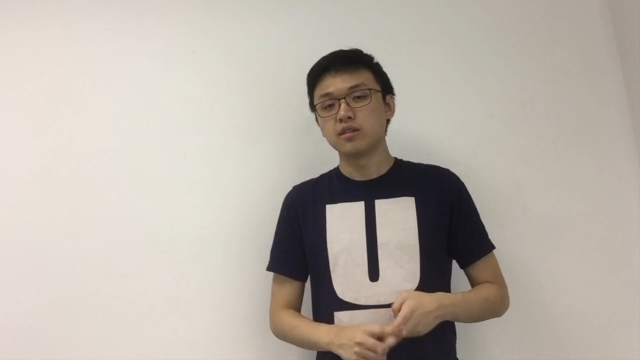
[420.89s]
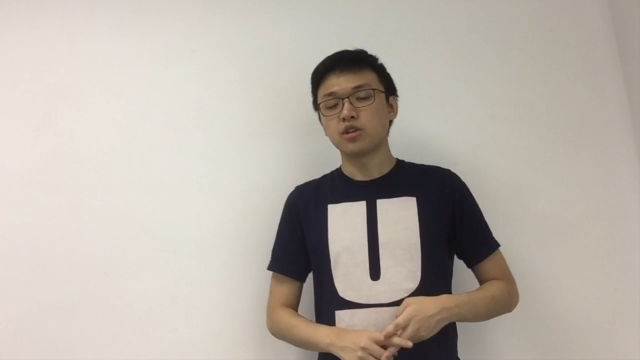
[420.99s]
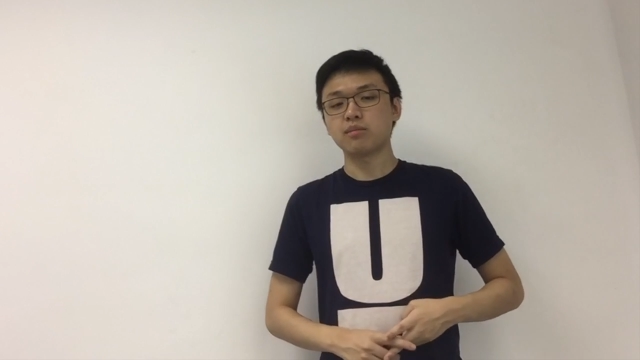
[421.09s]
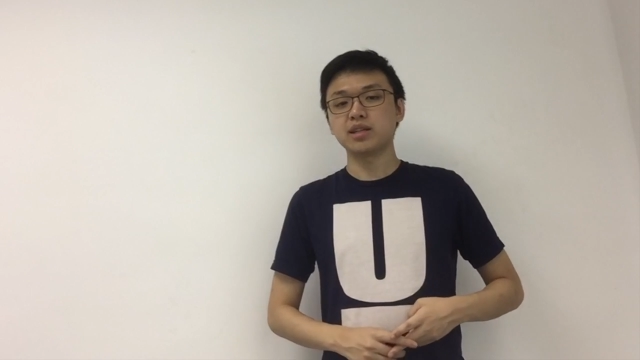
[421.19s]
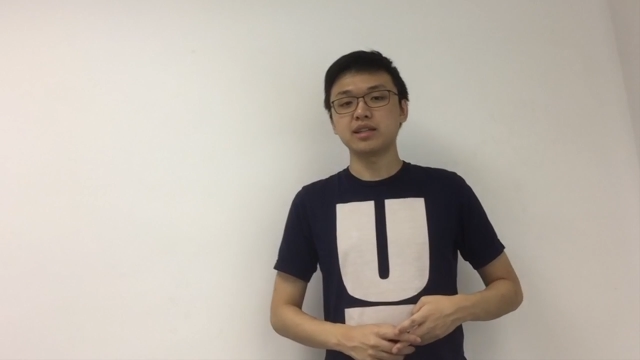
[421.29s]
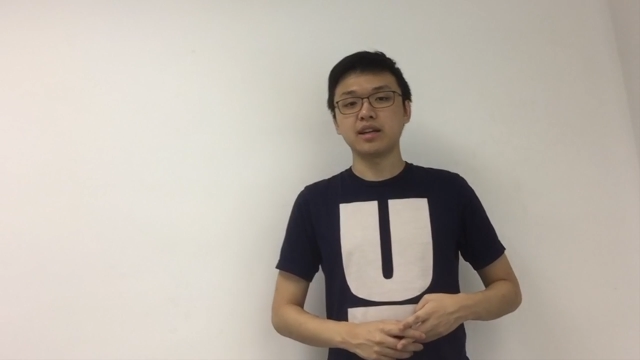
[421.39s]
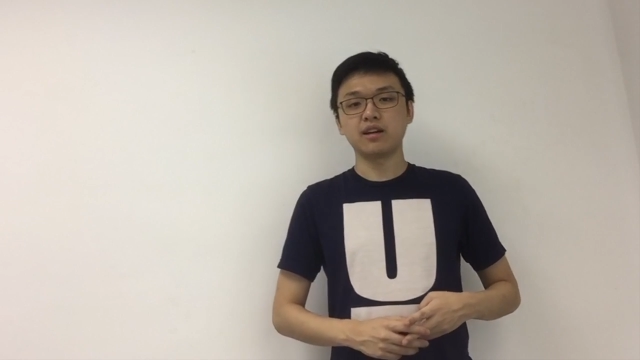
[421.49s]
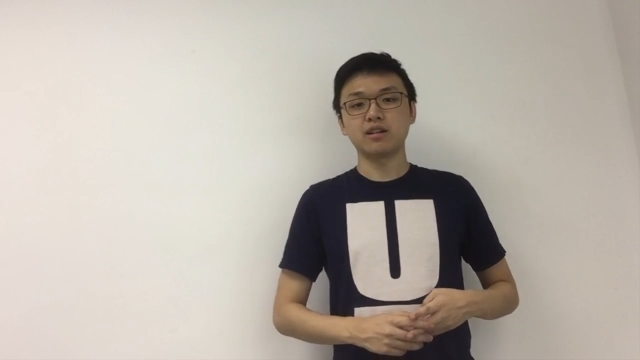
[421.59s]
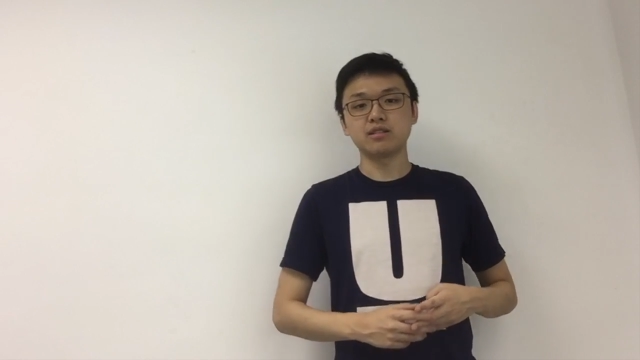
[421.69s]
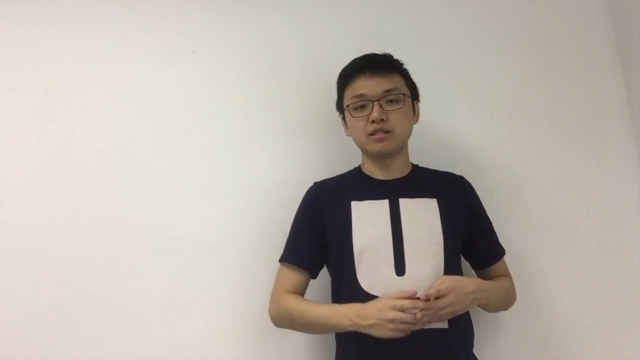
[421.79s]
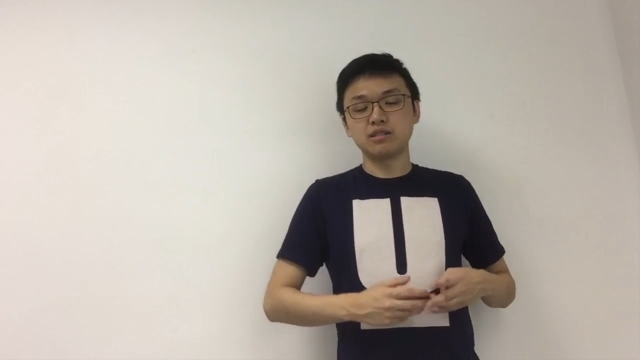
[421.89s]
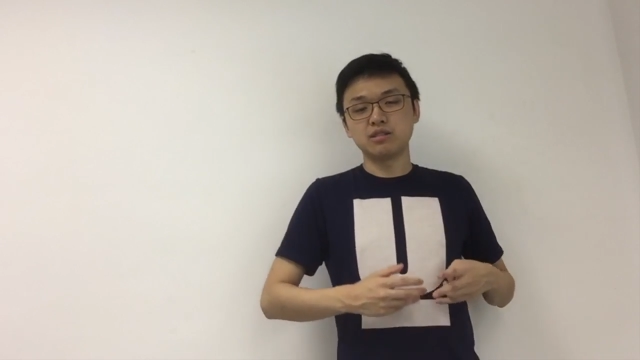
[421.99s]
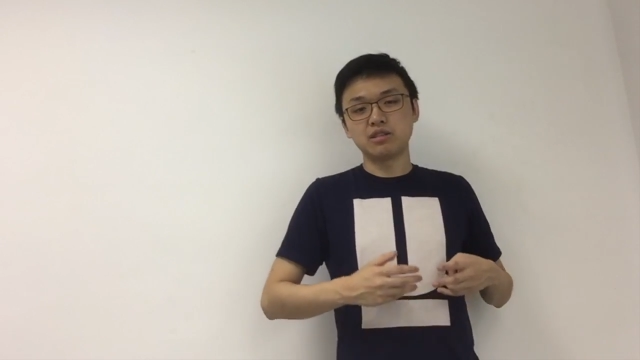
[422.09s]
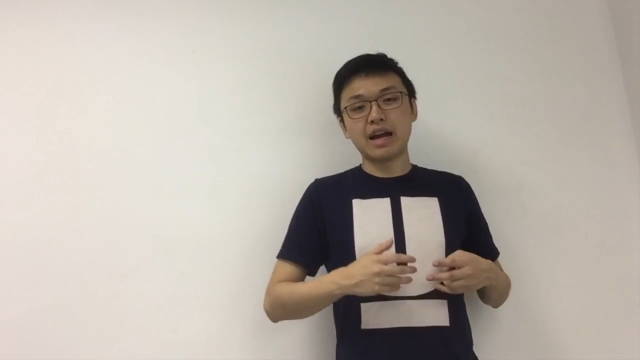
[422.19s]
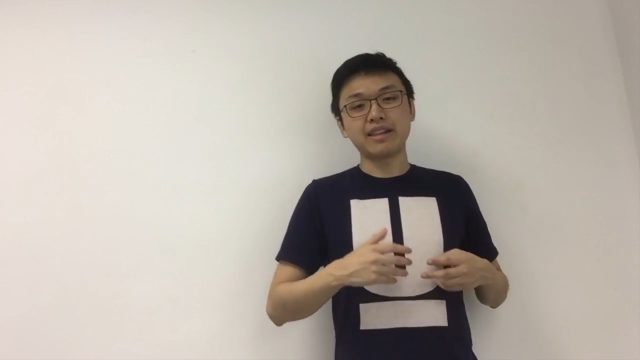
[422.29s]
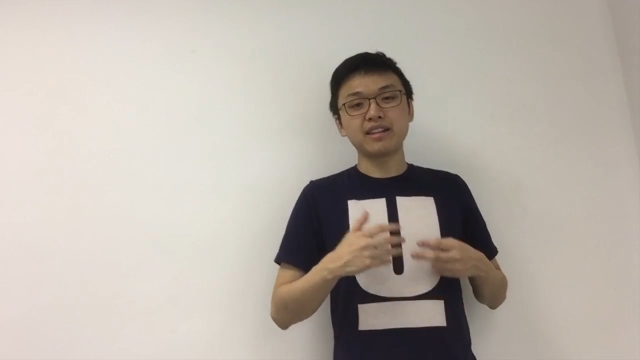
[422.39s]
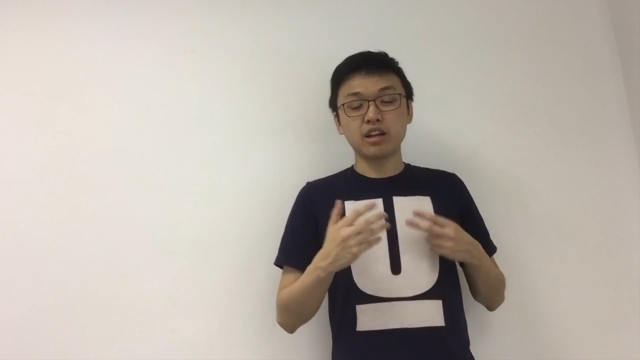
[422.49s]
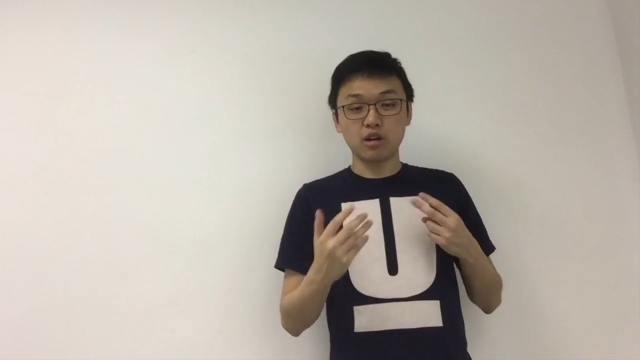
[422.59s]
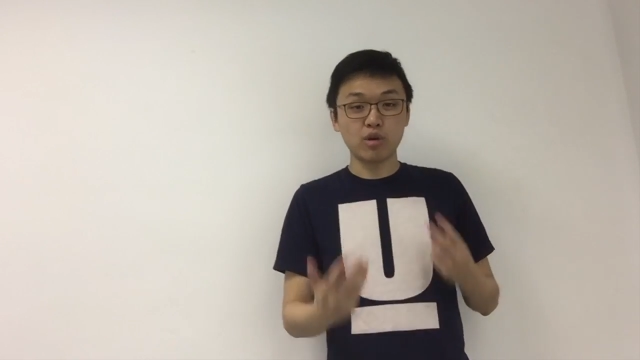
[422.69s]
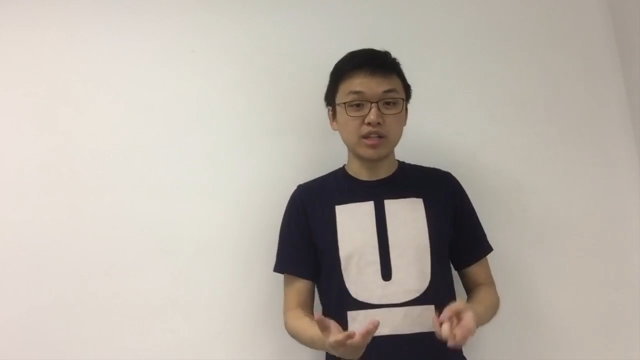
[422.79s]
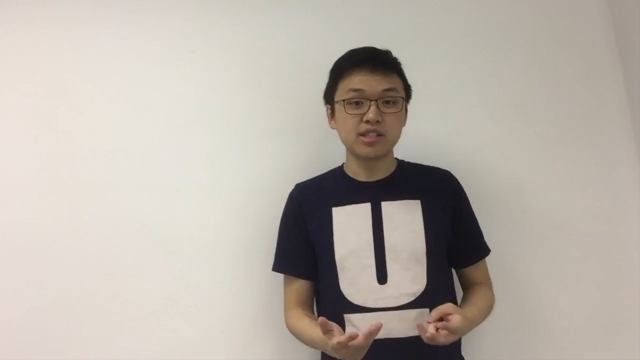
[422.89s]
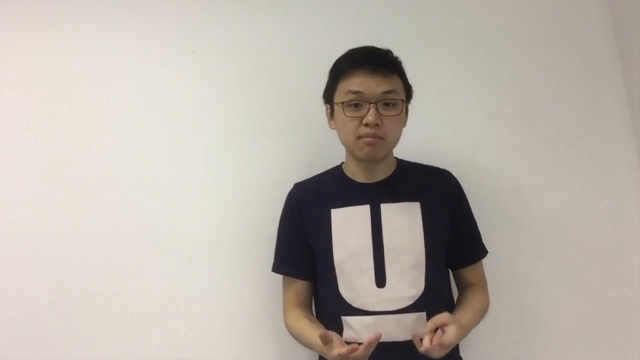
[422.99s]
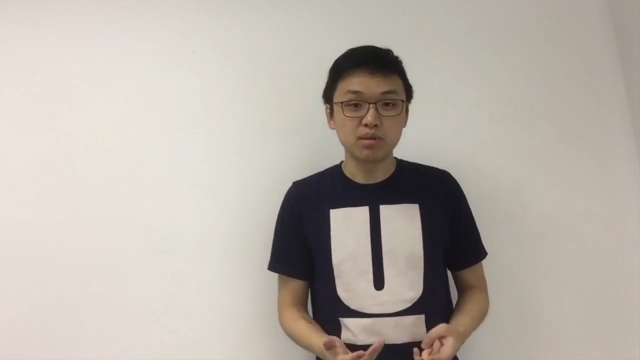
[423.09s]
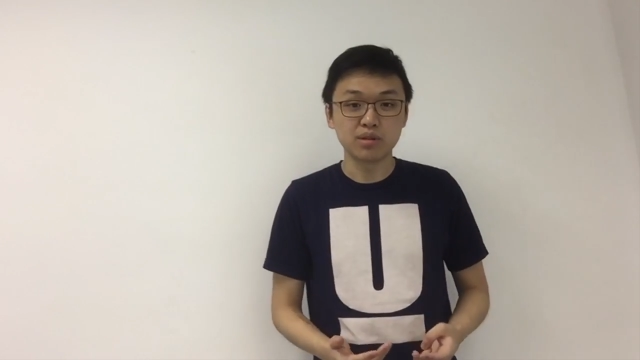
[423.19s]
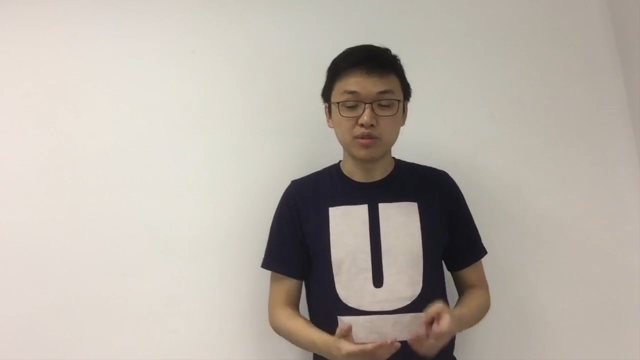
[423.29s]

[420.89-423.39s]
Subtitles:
Normally I think they are quite simple.